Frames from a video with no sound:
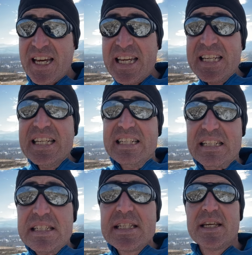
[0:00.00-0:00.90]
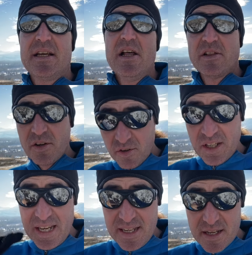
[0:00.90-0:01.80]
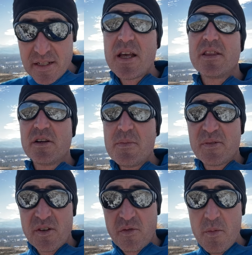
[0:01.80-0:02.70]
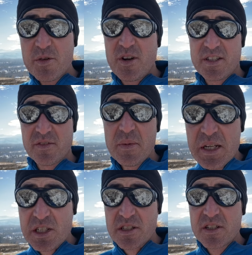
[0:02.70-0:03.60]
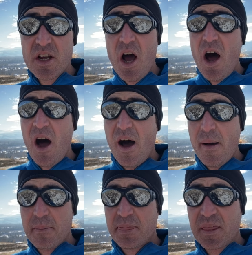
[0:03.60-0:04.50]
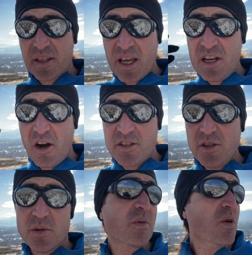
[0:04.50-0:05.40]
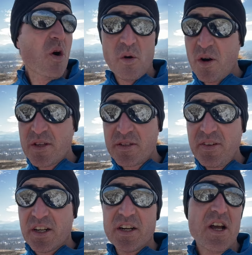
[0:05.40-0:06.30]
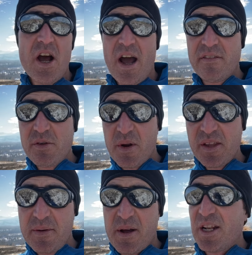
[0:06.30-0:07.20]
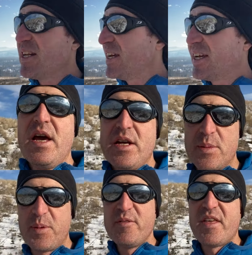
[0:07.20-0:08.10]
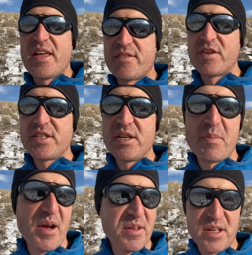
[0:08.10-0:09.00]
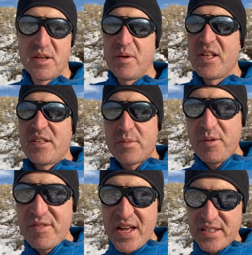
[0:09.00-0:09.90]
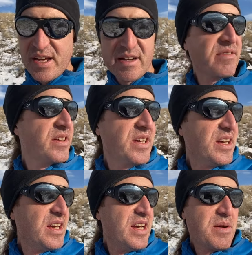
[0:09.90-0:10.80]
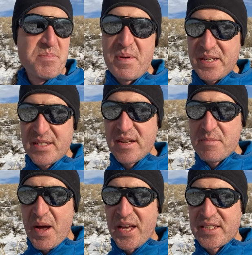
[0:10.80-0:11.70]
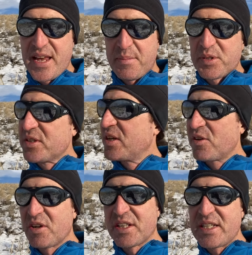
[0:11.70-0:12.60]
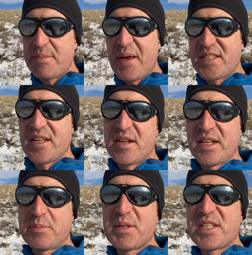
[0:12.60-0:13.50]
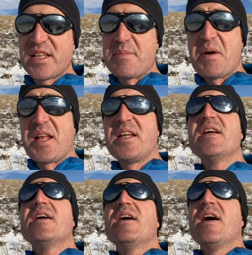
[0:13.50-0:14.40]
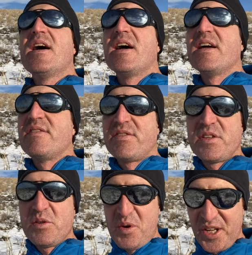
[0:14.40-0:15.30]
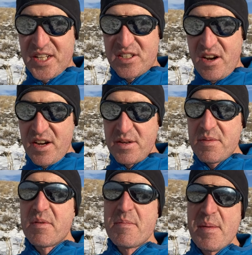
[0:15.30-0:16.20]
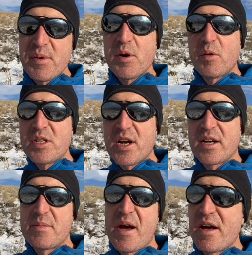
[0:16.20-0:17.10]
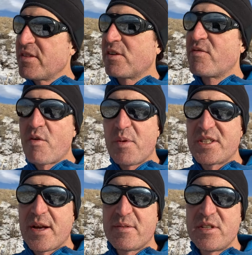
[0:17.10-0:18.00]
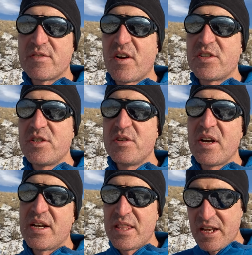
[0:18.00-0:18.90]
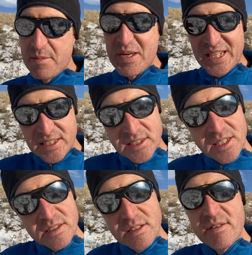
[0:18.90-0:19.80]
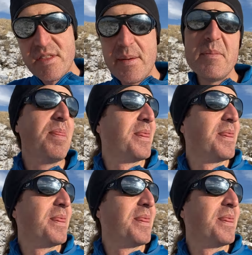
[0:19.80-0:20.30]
is literally is the group of conformal transformations um, in r2 or on the sphere however you want to think about it to prove that the first thing you probably well to prove that it's kind of best done by example, or at least best done explicitly. But uh, if you want to get started, remember we talked about the conformal isometries of R2 and there being six of them?